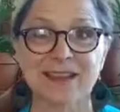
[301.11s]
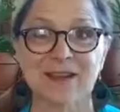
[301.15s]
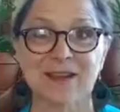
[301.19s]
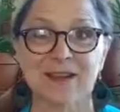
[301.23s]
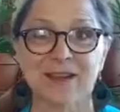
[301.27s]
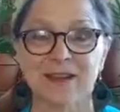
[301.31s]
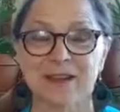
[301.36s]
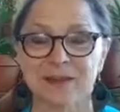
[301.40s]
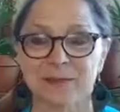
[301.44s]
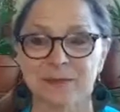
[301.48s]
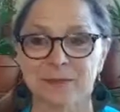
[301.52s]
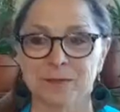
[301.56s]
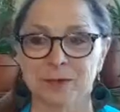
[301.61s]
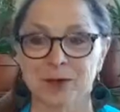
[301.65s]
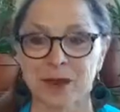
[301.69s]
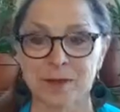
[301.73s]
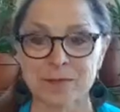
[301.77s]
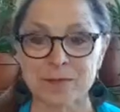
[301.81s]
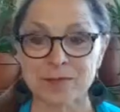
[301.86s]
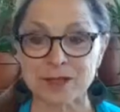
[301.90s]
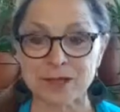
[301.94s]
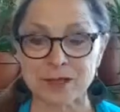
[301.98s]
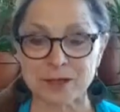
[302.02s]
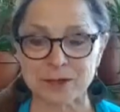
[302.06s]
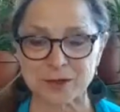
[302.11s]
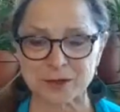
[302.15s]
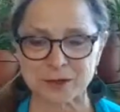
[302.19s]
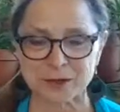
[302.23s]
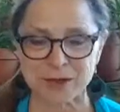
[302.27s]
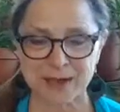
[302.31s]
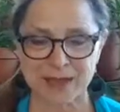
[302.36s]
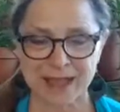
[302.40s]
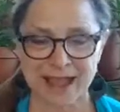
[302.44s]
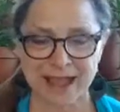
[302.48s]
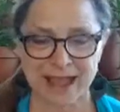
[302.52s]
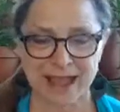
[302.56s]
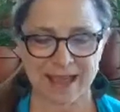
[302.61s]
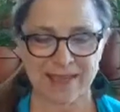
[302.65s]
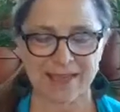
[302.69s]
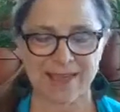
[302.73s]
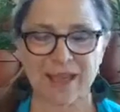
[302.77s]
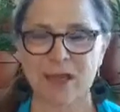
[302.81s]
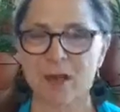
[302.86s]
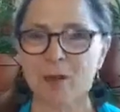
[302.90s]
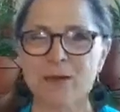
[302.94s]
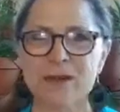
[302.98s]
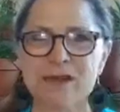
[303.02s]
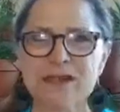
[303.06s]
or impromptu, and they
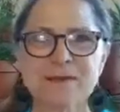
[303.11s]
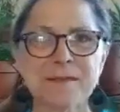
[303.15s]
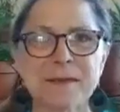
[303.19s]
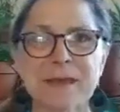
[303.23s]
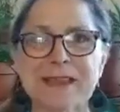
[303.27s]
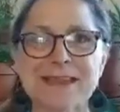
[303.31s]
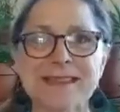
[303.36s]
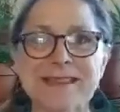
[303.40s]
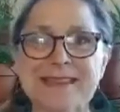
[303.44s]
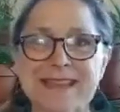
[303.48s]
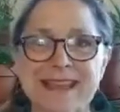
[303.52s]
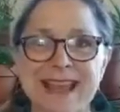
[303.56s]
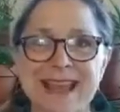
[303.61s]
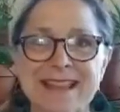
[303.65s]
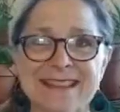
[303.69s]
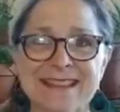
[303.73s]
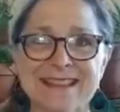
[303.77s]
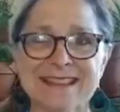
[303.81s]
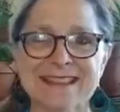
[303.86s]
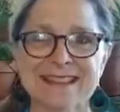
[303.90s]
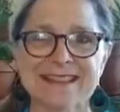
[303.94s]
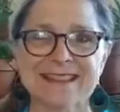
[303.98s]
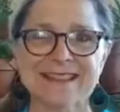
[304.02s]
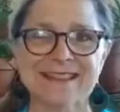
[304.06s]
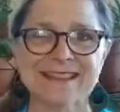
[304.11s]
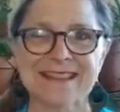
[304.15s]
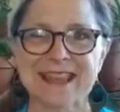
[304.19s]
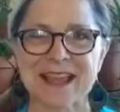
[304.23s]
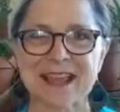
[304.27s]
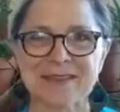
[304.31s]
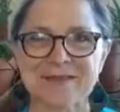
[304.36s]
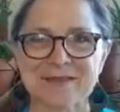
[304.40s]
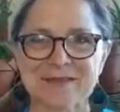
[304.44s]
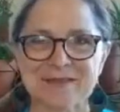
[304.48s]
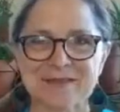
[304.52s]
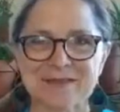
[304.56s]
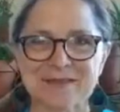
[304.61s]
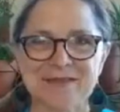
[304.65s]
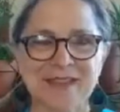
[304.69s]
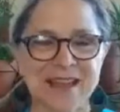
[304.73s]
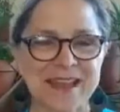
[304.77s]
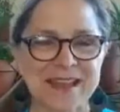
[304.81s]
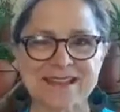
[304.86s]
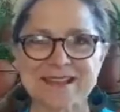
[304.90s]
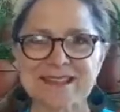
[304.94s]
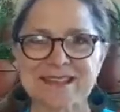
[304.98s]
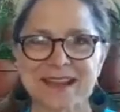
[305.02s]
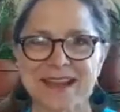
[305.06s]
always make sense. It sounds
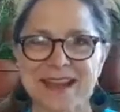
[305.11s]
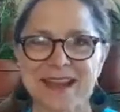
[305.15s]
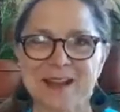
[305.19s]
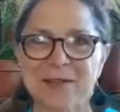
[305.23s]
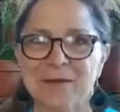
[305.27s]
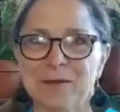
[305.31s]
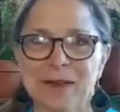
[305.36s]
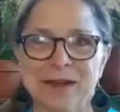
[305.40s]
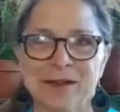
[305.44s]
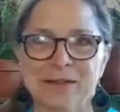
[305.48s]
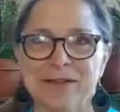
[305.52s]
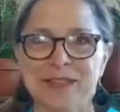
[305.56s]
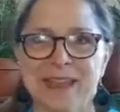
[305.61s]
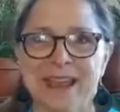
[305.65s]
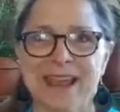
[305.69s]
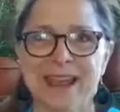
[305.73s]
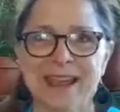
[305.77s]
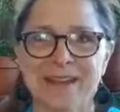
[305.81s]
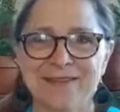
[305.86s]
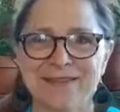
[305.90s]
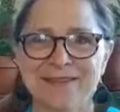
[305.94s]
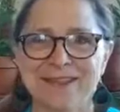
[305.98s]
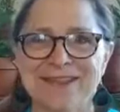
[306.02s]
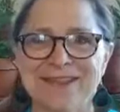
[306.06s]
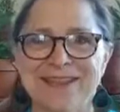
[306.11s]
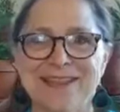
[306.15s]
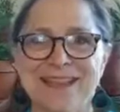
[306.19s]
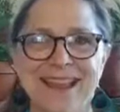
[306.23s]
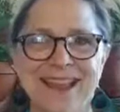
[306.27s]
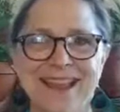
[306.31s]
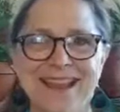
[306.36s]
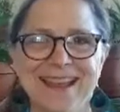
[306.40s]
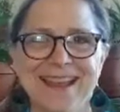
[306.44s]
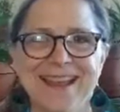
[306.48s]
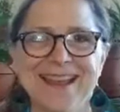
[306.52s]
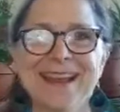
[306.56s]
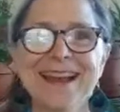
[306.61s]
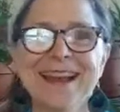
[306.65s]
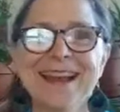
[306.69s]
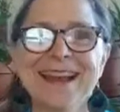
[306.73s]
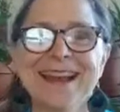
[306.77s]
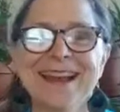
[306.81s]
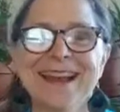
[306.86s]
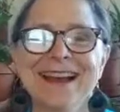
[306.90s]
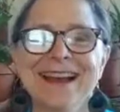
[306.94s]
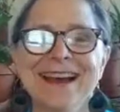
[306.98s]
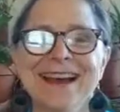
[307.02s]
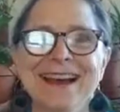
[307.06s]
fascinating, whatever they have to say.
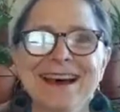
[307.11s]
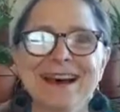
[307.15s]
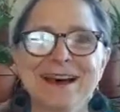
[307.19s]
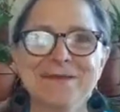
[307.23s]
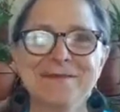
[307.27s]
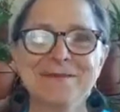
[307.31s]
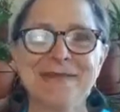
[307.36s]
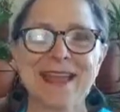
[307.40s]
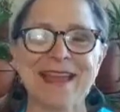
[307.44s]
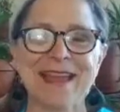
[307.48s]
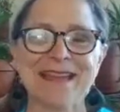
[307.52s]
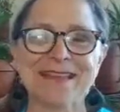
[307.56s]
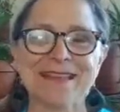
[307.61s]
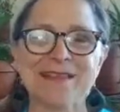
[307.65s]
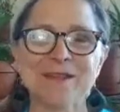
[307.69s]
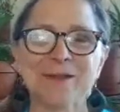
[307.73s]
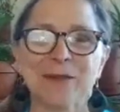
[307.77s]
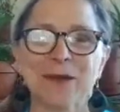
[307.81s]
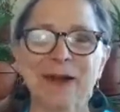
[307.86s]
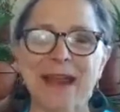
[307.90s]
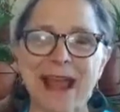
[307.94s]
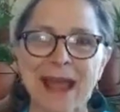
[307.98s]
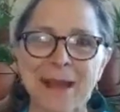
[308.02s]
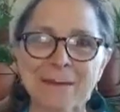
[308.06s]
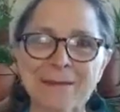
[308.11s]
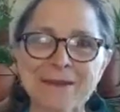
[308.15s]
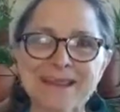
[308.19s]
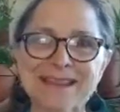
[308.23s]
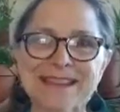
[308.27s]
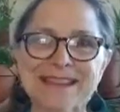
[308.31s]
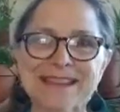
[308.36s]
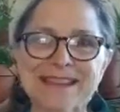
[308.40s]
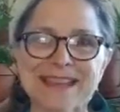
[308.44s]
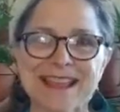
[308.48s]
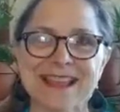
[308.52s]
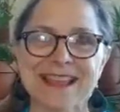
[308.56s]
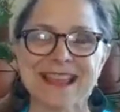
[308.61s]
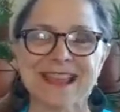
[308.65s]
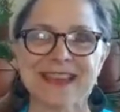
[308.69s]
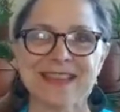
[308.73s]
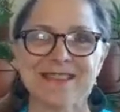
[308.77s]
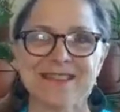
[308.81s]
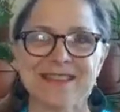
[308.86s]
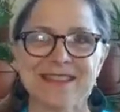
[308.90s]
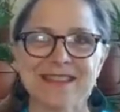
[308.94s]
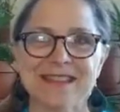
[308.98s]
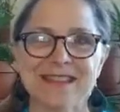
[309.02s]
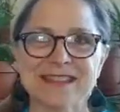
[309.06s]
And so what happens is they
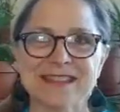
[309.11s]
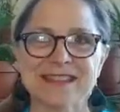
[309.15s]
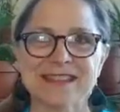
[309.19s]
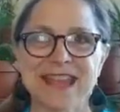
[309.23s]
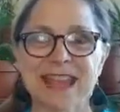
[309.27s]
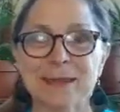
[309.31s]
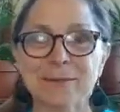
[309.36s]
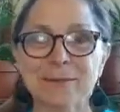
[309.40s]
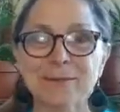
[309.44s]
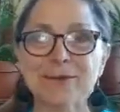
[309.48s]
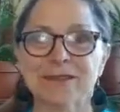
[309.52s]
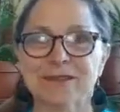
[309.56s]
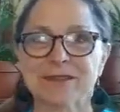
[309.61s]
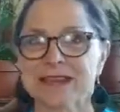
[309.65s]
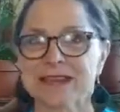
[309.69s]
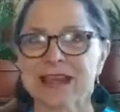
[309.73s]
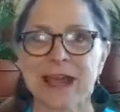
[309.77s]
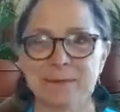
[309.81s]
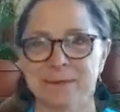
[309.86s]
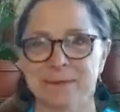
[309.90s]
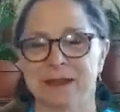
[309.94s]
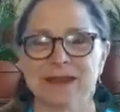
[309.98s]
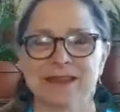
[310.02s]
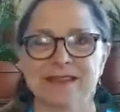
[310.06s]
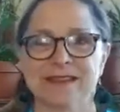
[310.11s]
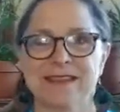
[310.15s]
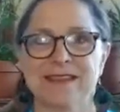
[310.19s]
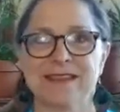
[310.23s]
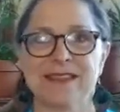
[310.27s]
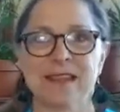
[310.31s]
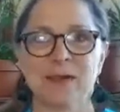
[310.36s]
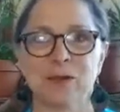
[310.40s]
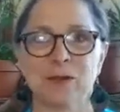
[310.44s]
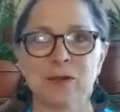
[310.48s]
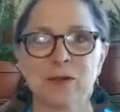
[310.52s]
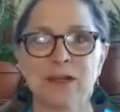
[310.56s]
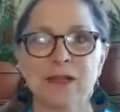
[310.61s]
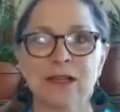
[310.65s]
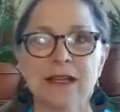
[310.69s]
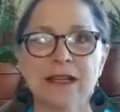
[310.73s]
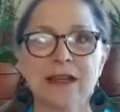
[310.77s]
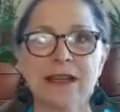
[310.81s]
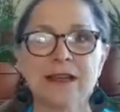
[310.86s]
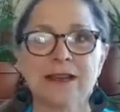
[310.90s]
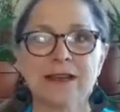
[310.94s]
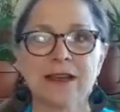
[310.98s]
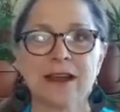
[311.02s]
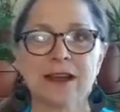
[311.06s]
have these table topics, and they will
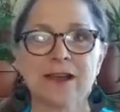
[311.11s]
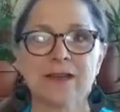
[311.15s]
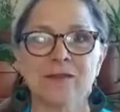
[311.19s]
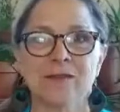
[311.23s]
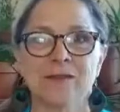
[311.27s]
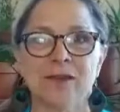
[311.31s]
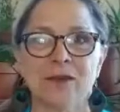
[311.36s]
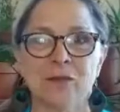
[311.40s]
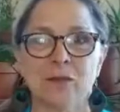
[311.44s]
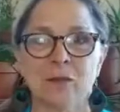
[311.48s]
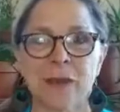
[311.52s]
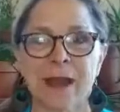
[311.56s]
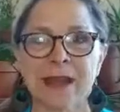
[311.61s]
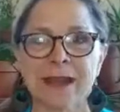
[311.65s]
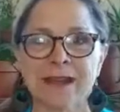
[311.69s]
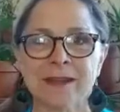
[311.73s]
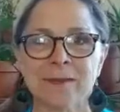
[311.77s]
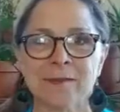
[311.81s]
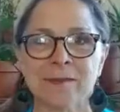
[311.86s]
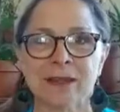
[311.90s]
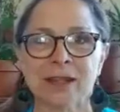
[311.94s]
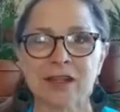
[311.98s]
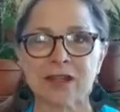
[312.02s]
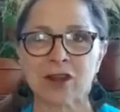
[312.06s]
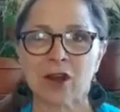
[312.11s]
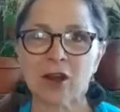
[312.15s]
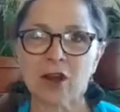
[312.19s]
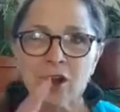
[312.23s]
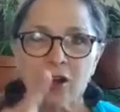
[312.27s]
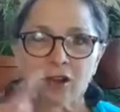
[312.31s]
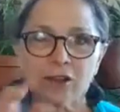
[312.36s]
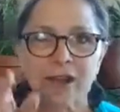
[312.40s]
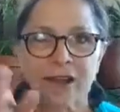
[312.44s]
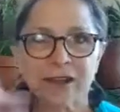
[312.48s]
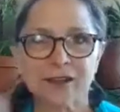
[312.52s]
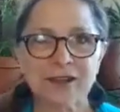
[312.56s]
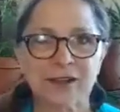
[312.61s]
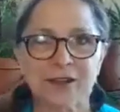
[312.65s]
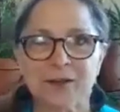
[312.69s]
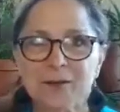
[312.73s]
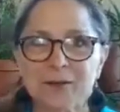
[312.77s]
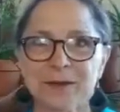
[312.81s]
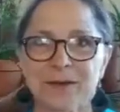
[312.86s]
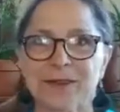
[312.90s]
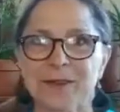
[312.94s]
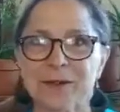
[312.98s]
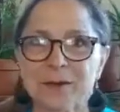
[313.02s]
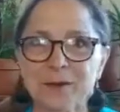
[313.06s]
kind of randomly call on you
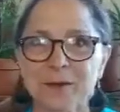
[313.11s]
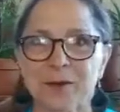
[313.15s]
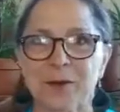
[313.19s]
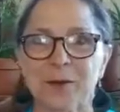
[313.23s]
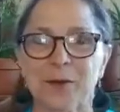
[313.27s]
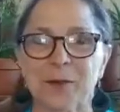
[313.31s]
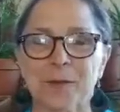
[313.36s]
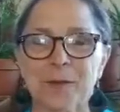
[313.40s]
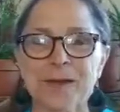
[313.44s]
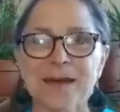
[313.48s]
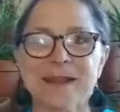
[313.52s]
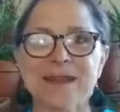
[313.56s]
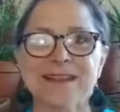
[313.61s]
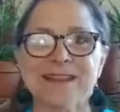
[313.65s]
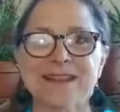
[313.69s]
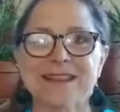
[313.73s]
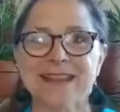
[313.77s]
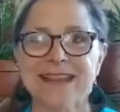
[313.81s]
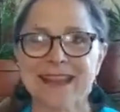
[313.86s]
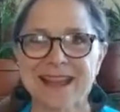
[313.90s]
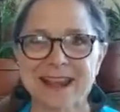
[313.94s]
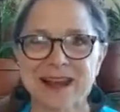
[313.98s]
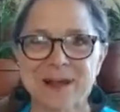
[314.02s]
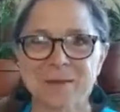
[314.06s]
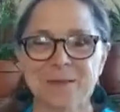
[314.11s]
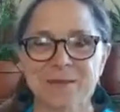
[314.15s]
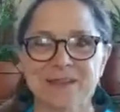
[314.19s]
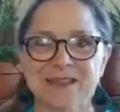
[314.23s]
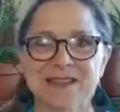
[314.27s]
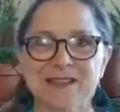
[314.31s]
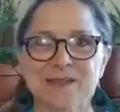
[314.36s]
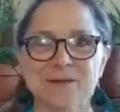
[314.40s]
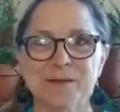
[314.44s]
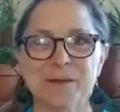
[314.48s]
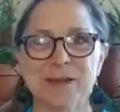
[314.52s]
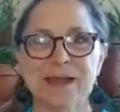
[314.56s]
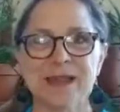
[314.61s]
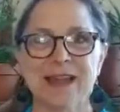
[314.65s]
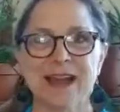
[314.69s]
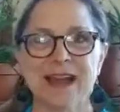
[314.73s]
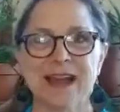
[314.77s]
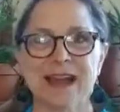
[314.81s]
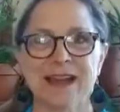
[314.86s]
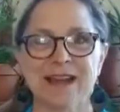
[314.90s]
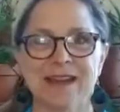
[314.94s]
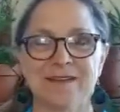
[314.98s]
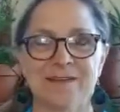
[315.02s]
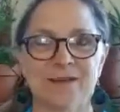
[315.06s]
in the group to get up and speak
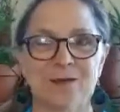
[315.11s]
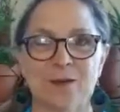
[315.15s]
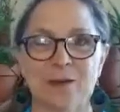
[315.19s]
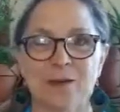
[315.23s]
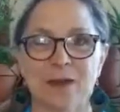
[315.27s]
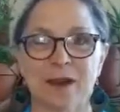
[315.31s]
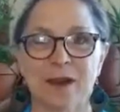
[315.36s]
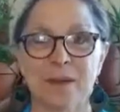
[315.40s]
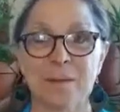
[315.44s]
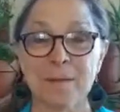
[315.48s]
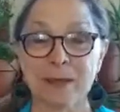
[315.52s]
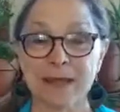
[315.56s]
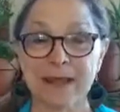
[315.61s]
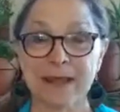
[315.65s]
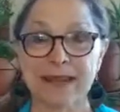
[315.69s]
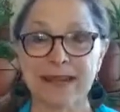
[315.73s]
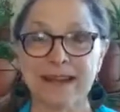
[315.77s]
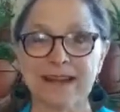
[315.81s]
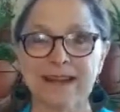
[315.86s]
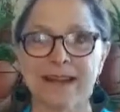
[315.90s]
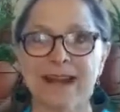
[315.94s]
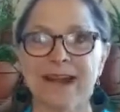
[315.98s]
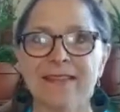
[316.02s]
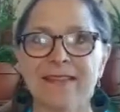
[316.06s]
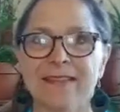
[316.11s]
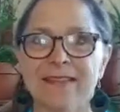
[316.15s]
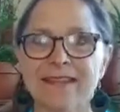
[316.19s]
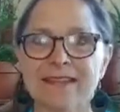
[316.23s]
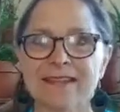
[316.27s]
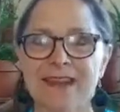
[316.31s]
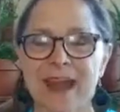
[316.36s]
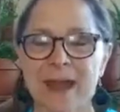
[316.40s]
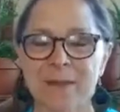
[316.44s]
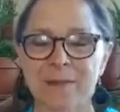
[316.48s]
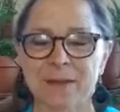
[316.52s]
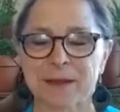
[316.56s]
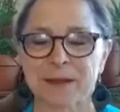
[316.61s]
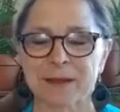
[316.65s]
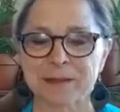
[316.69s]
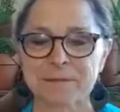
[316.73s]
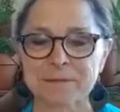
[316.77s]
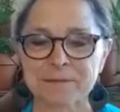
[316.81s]
for a minute on this topic.